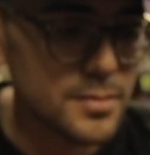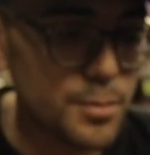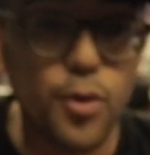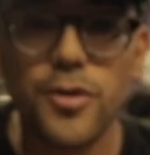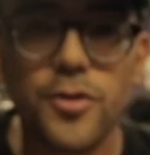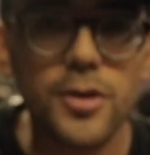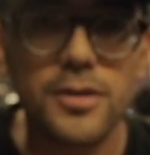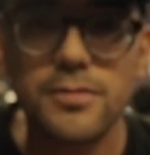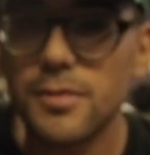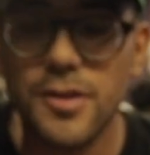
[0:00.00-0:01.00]
Boral
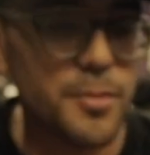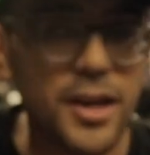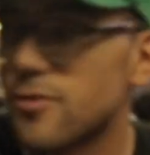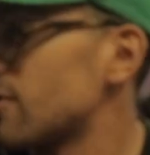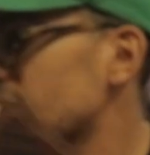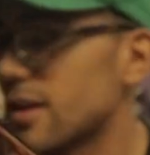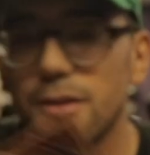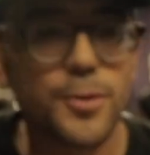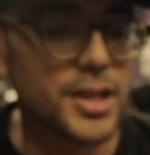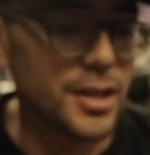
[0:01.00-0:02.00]
Sword. It's in my extra deck. I
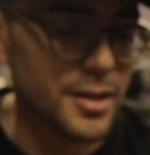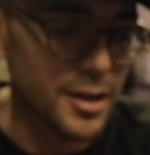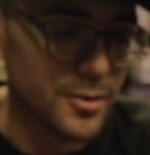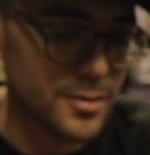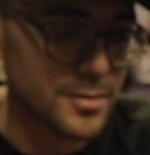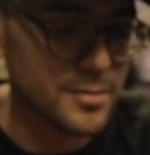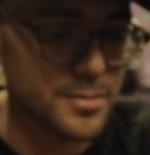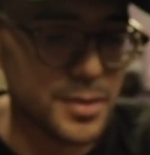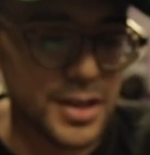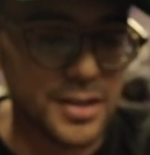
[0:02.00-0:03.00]
didn't want to get it out.
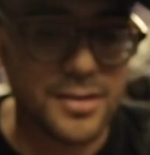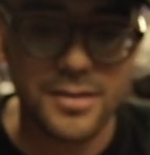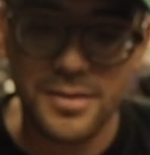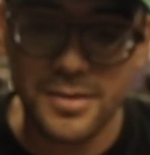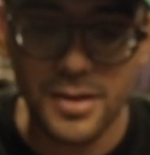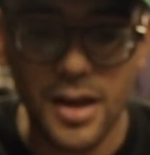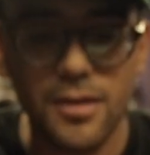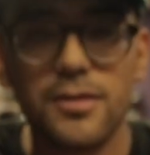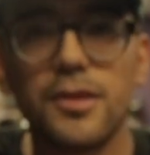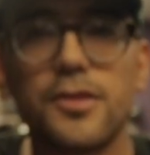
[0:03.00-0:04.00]
But yeah,
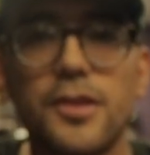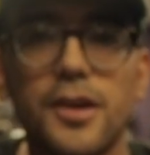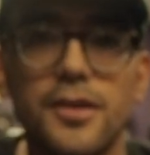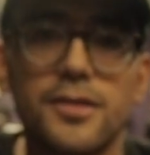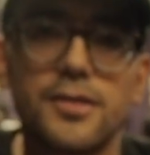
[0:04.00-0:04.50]
that's the deck.